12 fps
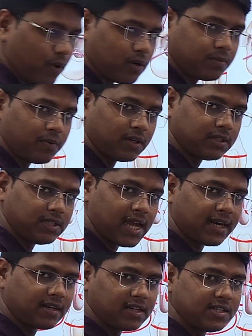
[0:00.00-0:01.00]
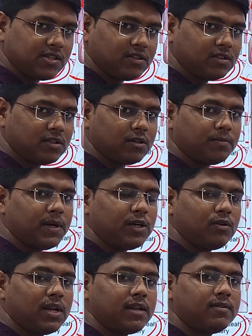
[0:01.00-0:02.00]
for that region the
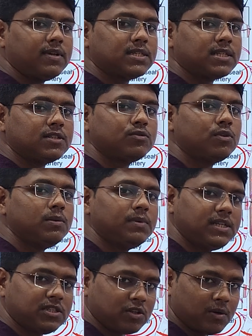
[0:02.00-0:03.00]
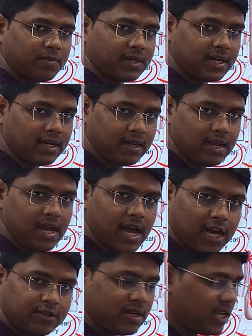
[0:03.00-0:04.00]
medullary vessels will be disrupted,
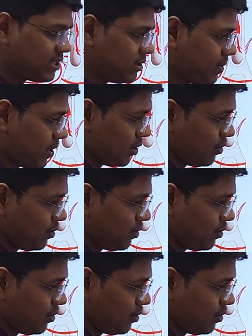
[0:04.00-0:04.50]
as well as if you are